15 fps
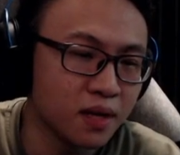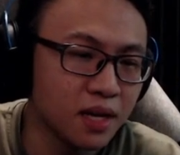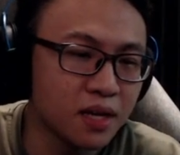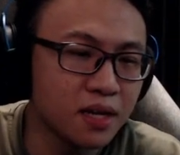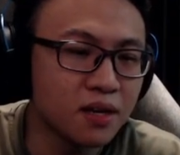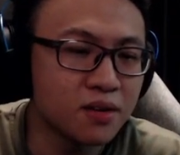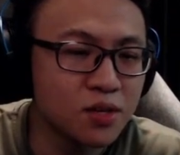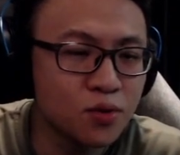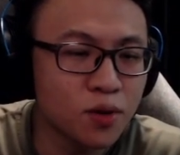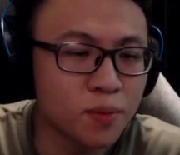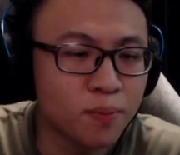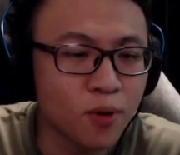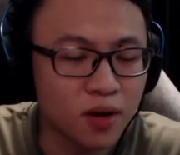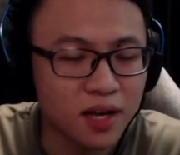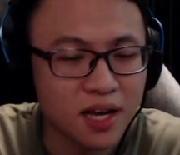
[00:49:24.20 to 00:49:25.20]
Hangout equal
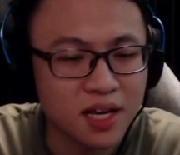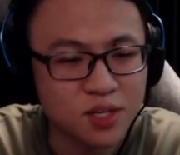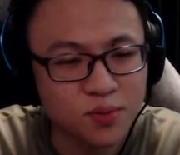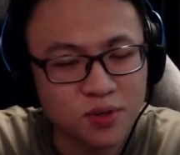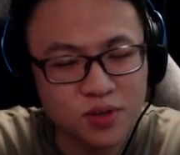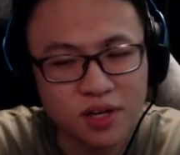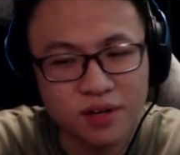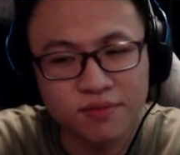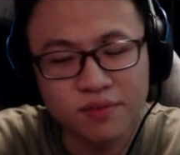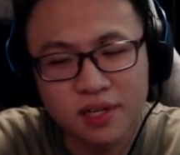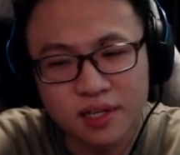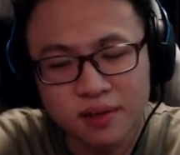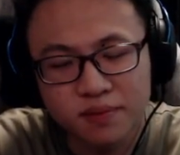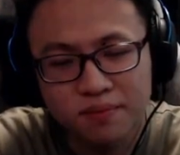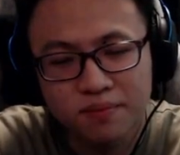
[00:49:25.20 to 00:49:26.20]
podcast while
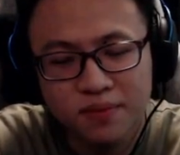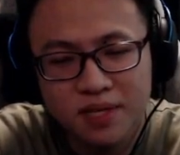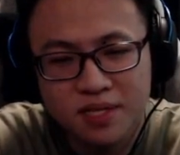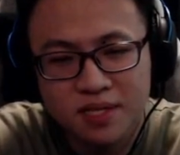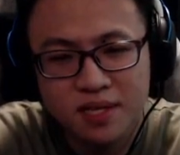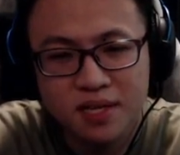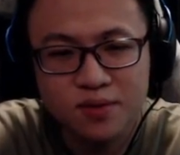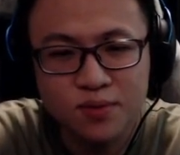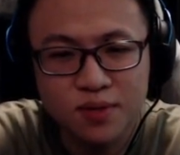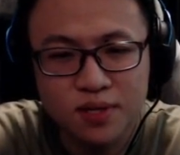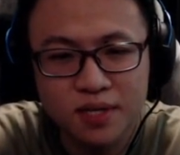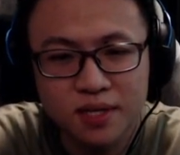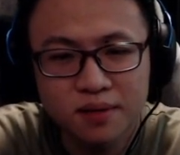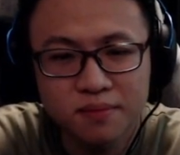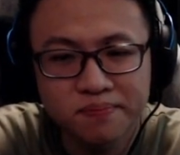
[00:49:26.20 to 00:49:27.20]
traveling. That's nice to
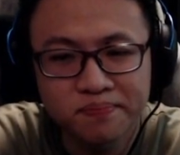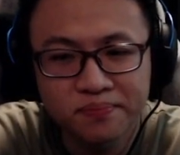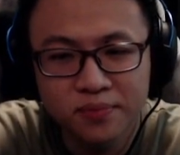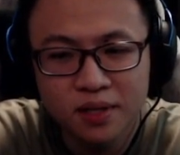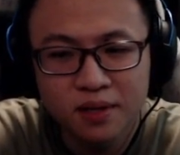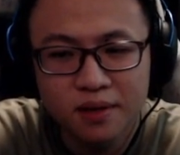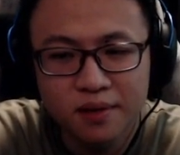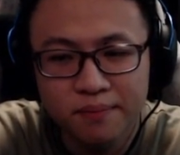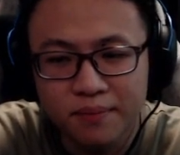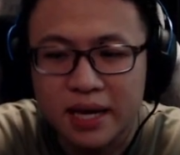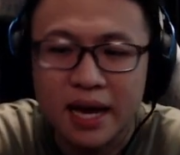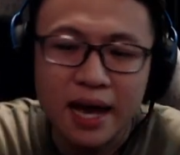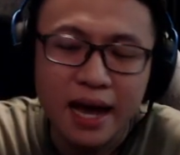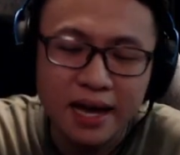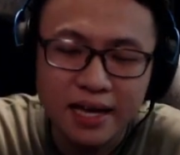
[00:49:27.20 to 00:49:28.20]
hear. But
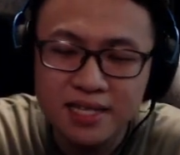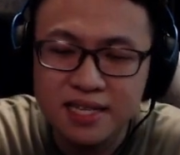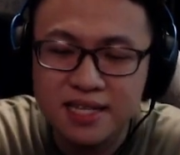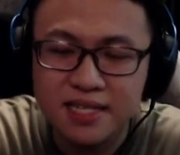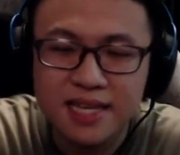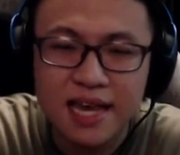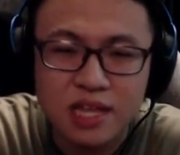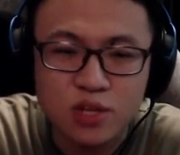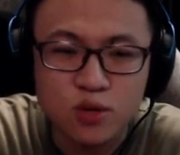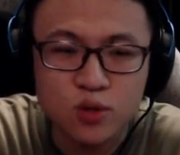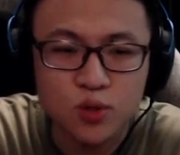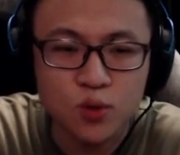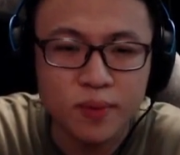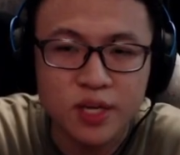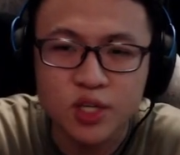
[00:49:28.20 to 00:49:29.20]
yeah, I guess the sad
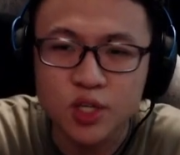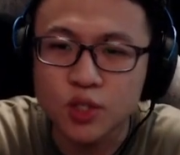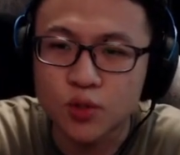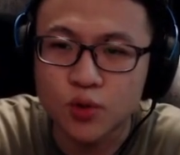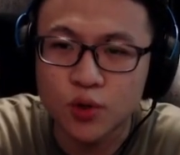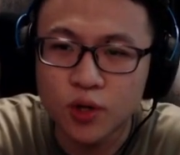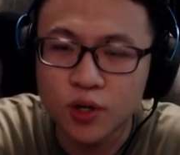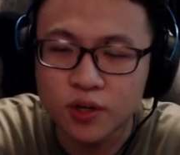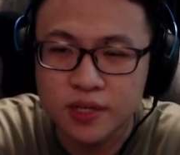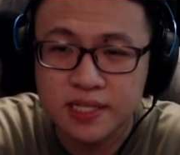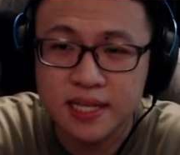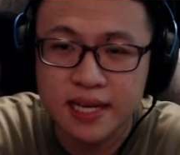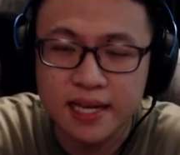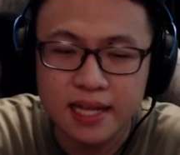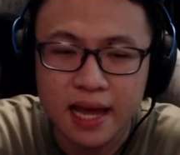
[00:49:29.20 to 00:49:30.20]
news to mention to you all
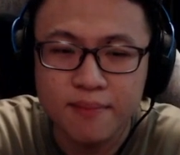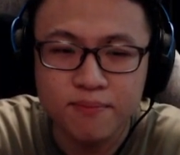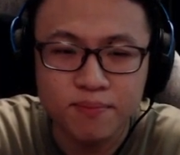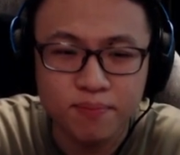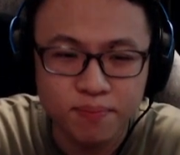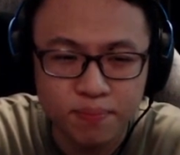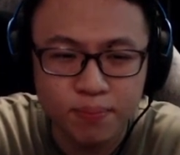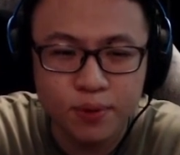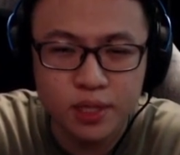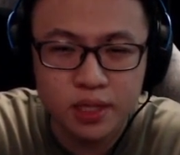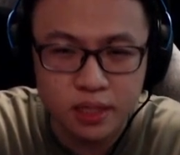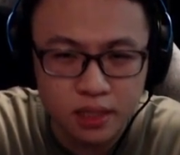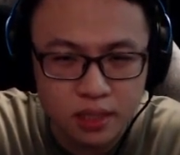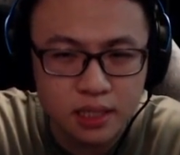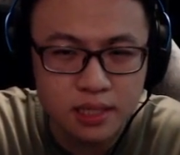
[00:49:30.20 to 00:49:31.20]
is that I'm
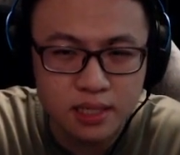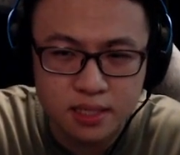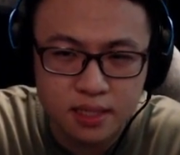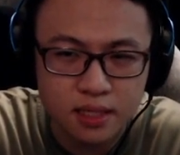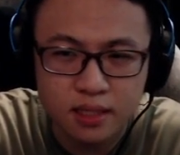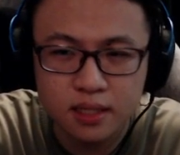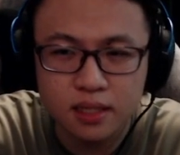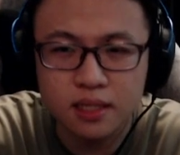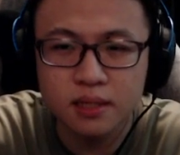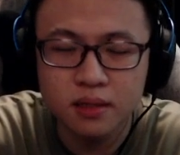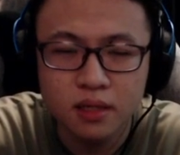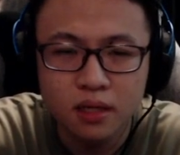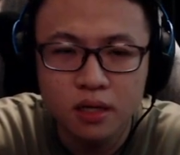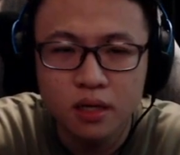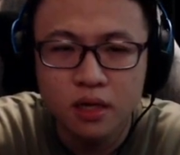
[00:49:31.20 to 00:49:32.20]
pretty certain
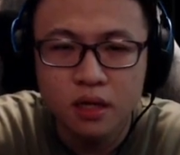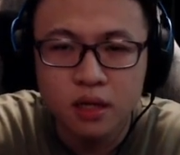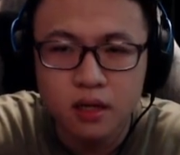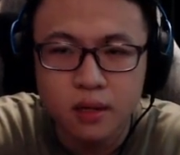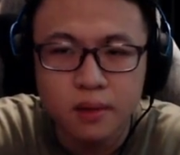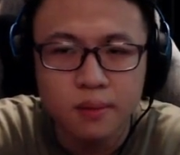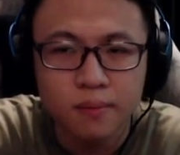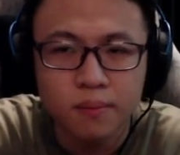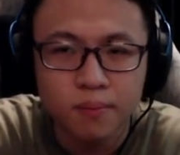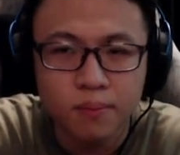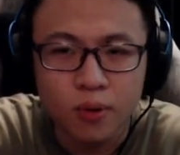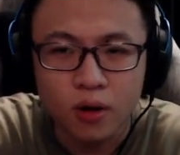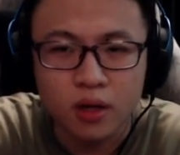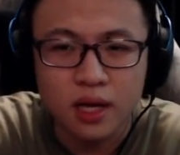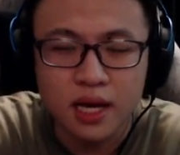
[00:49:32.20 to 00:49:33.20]

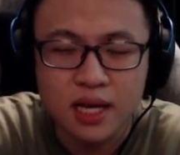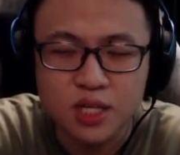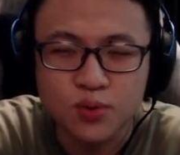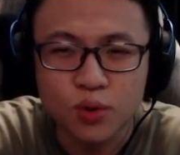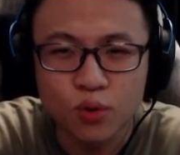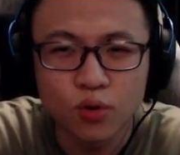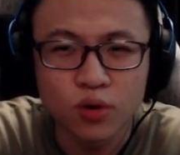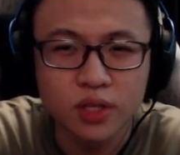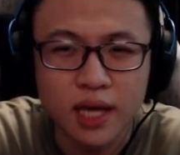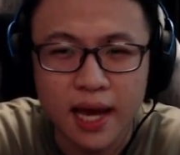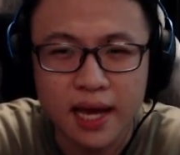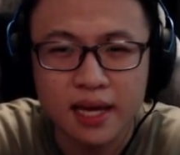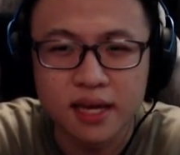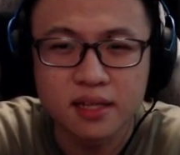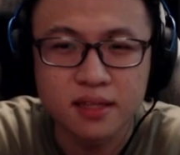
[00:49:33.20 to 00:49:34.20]
podcast will go on a
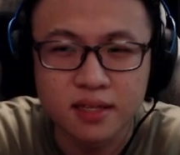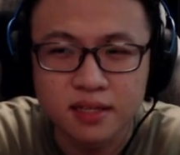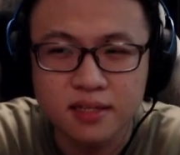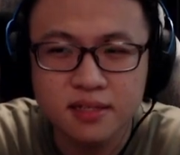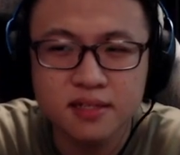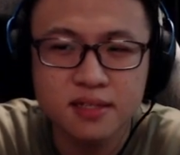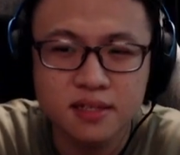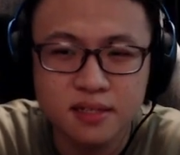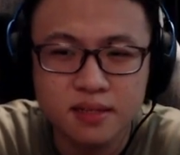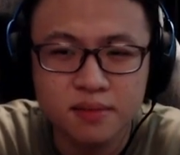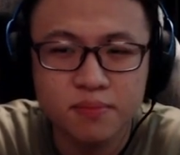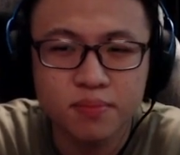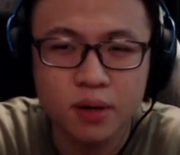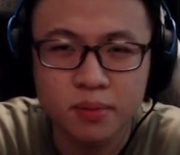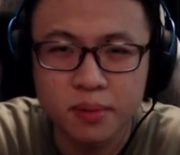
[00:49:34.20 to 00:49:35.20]
hiatus
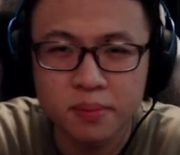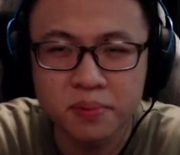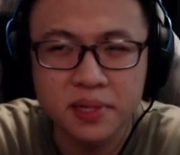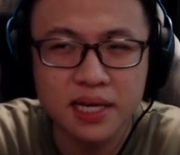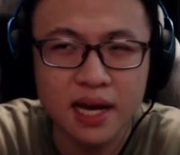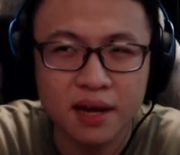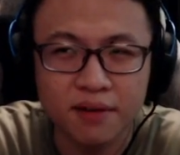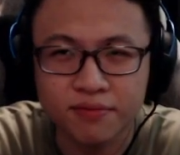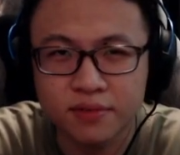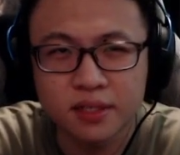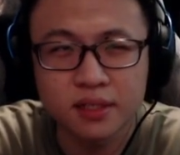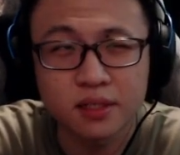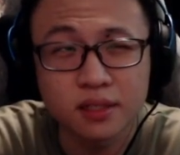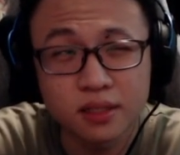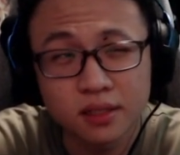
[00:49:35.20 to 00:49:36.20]
probably
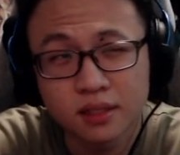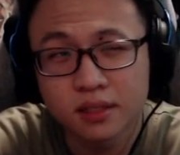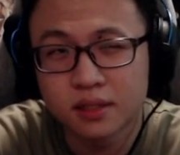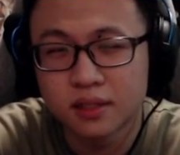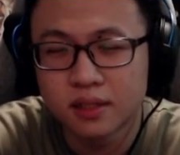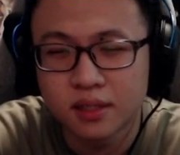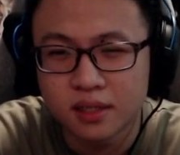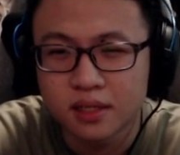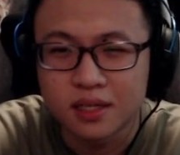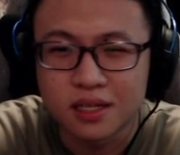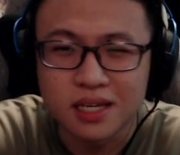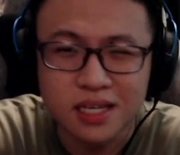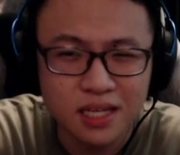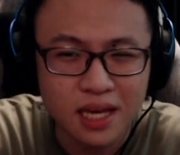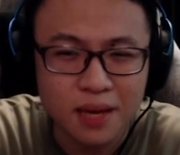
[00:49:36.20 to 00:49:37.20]
after
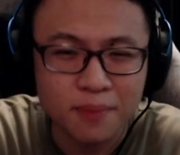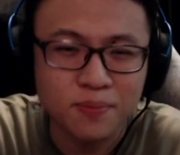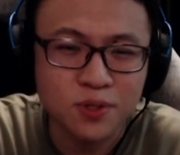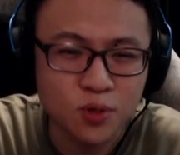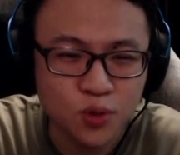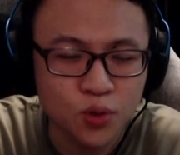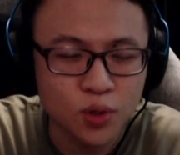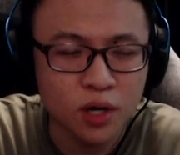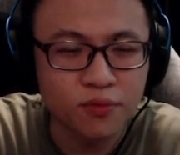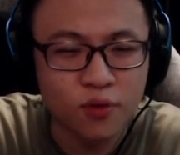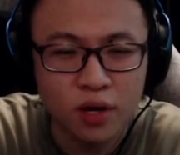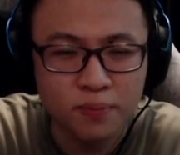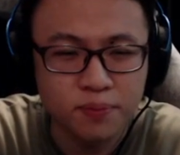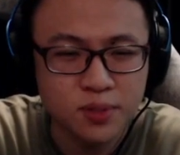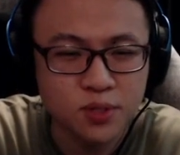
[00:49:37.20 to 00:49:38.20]
either episode 12
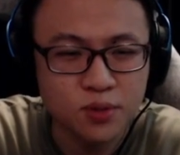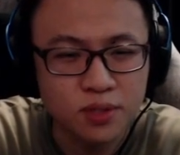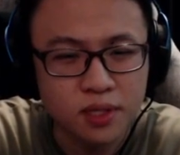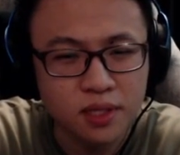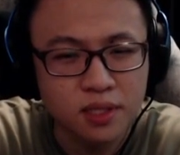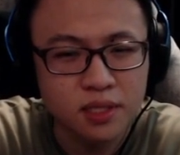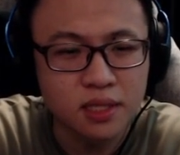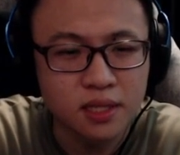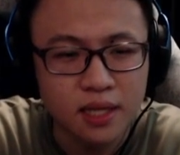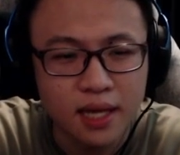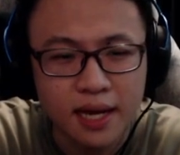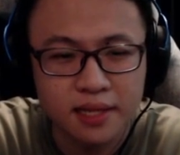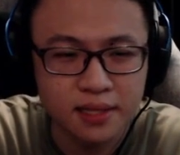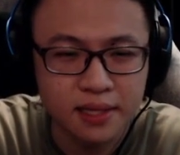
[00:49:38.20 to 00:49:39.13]
or episode 13, I